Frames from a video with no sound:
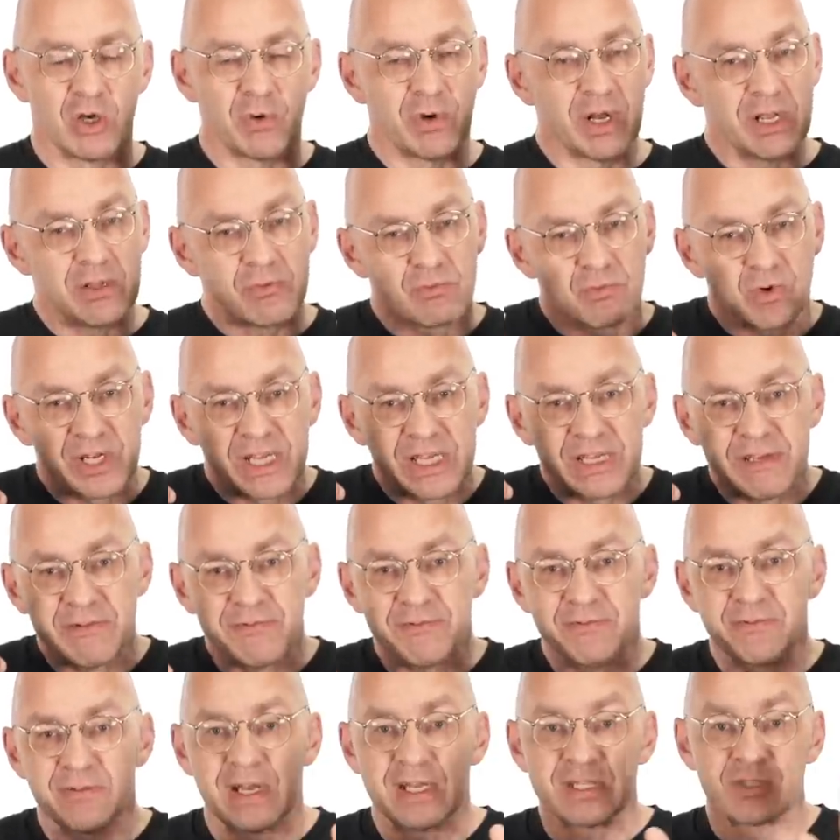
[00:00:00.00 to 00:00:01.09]
Well, what
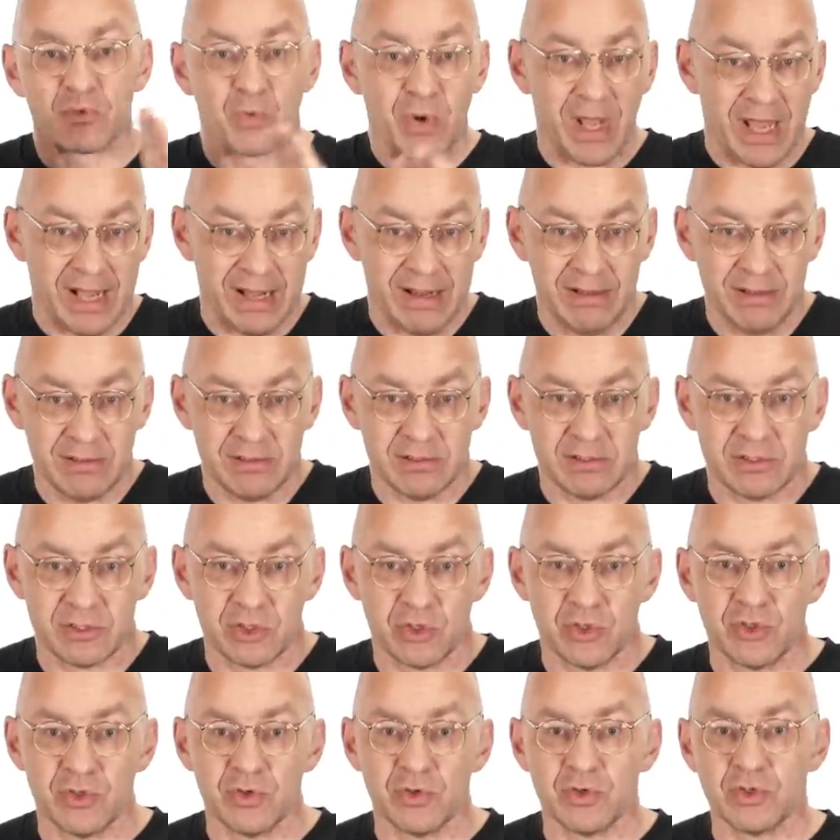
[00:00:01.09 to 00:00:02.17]
if, as well,
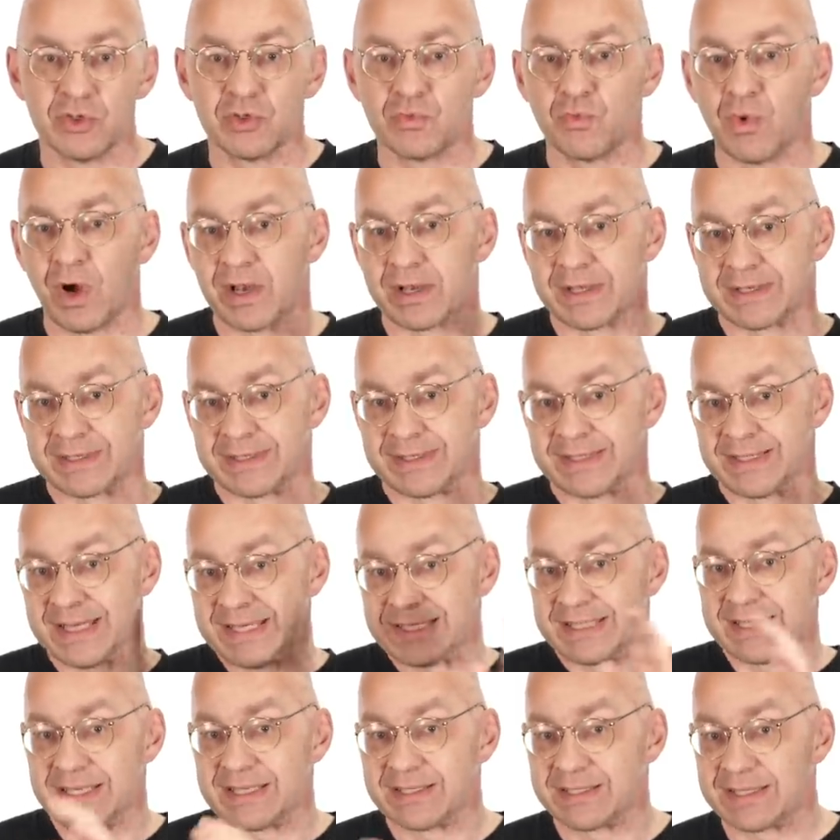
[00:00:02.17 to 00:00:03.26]
you use one
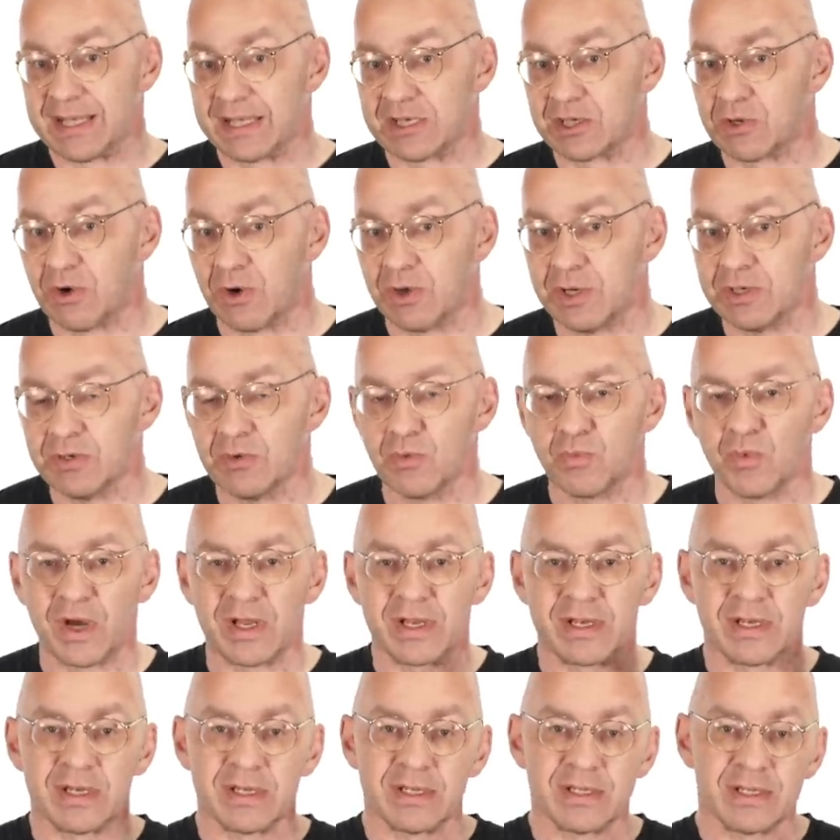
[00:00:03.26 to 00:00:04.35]
16 cent coin,
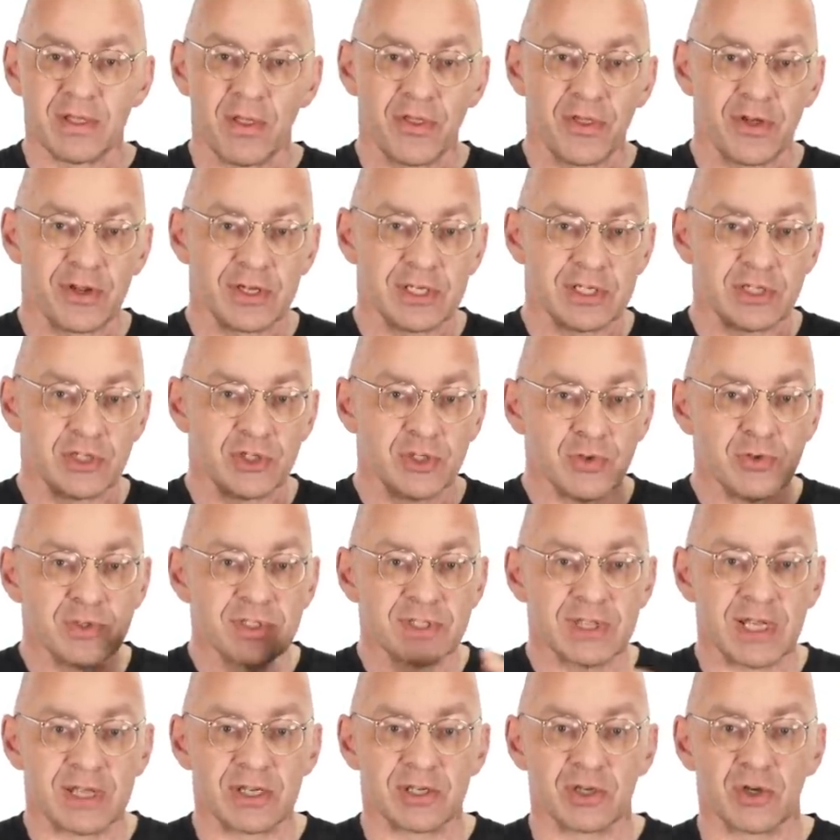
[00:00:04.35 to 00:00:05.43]
one 32
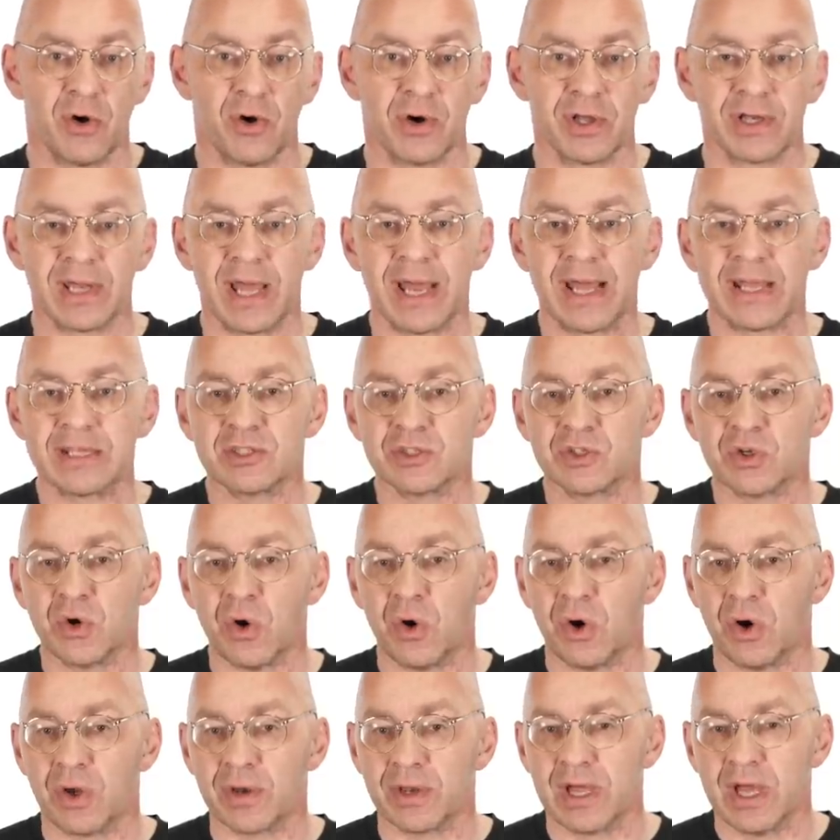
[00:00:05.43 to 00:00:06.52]
cent coin, and so
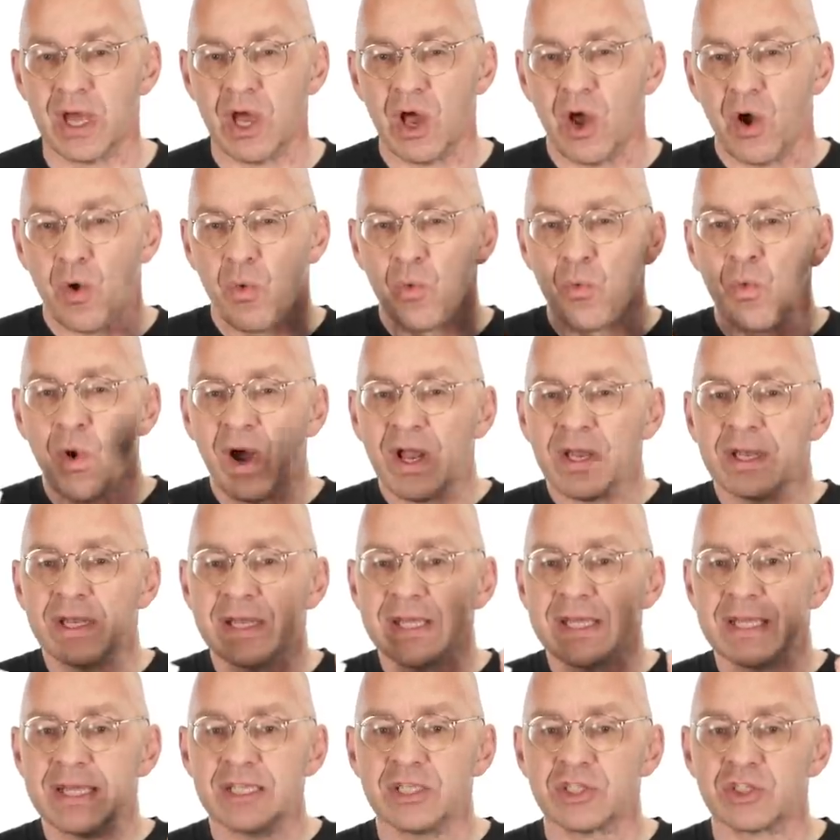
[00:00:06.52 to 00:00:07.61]
on, one
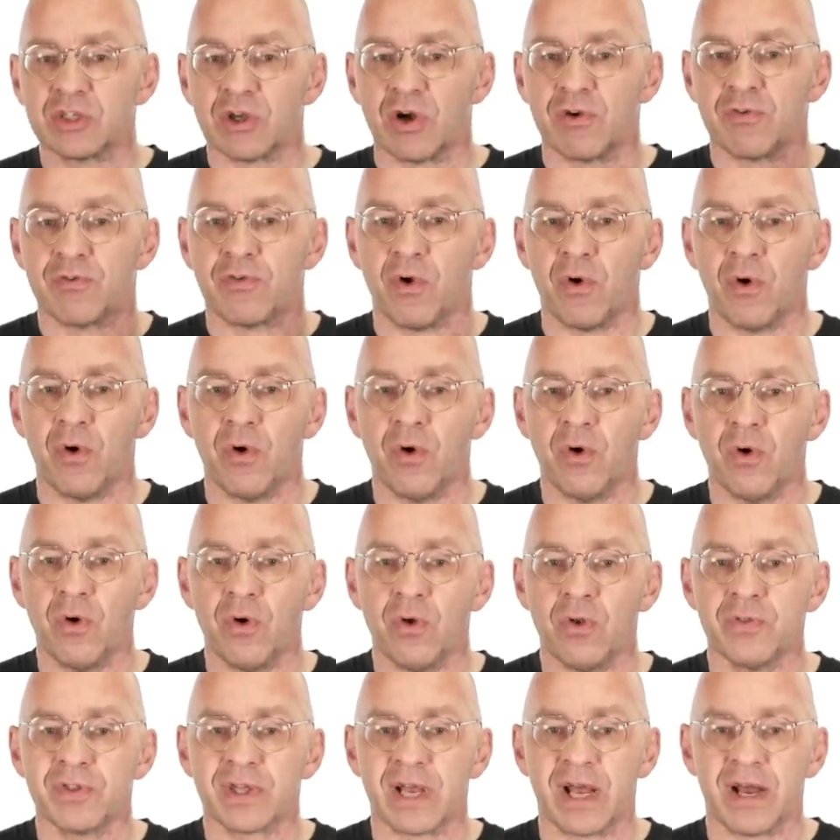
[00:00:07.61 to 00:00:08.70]
each of
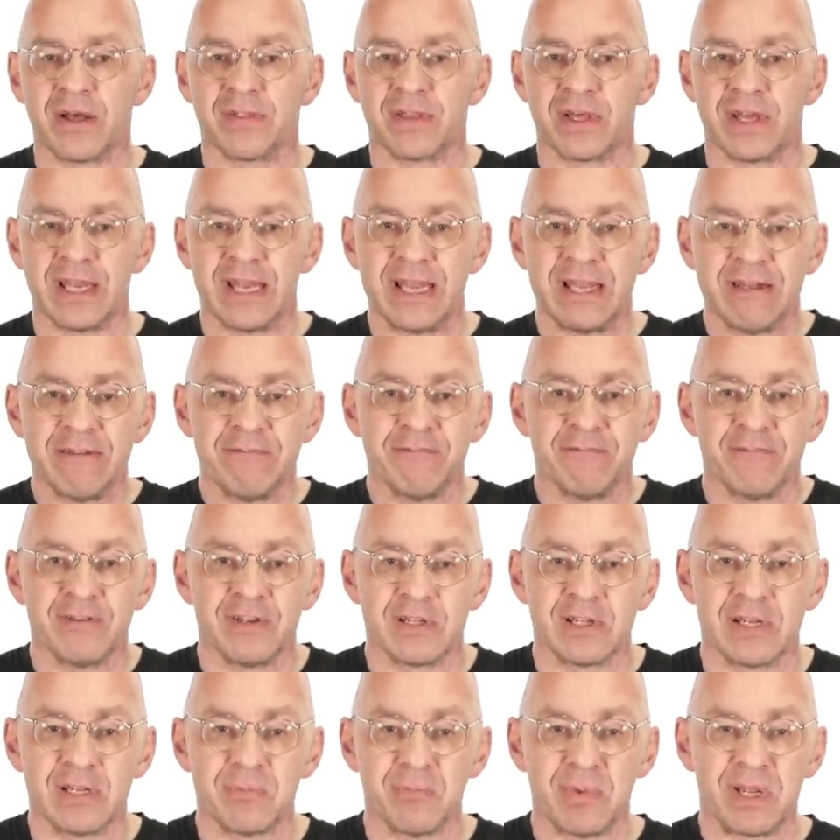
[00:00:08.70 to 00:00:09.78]
all the other
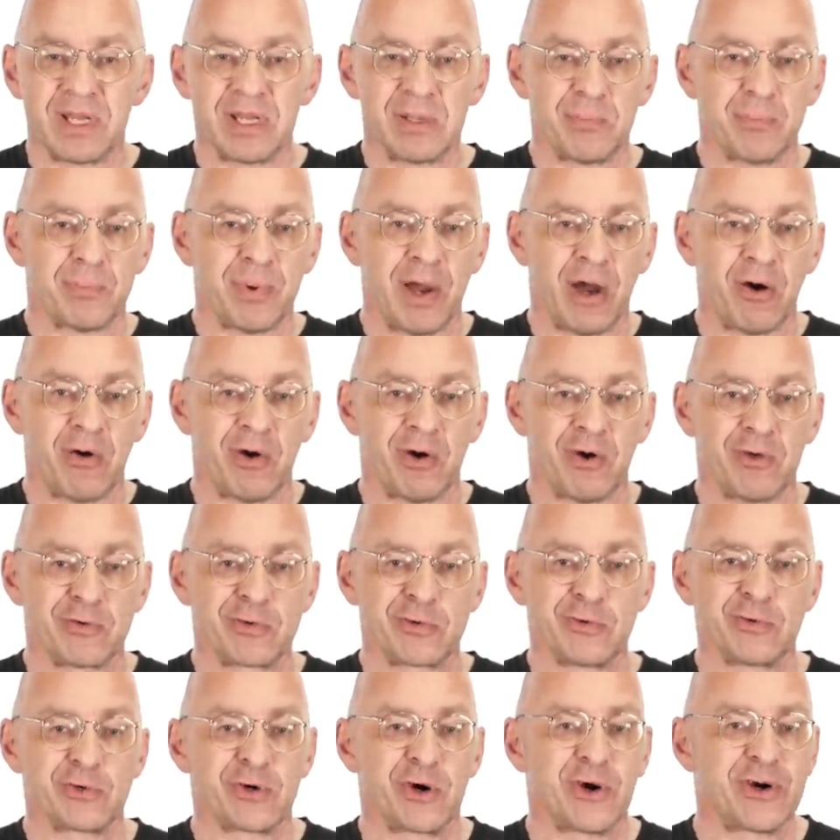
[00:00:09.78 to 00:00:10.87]
infinitely many power of
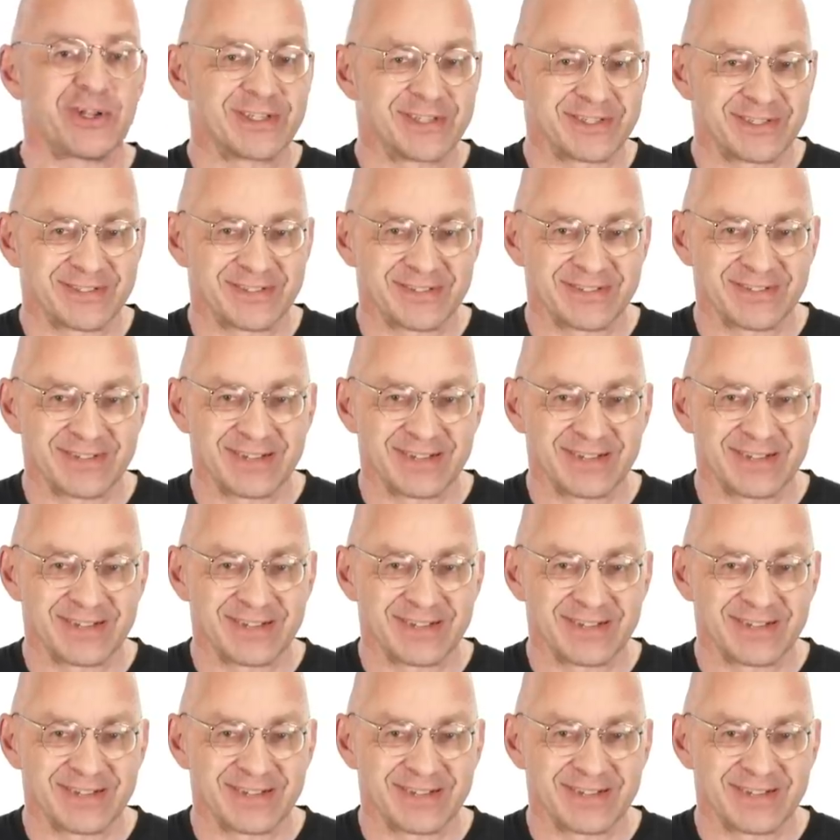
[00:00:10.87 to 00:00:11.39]
two coins?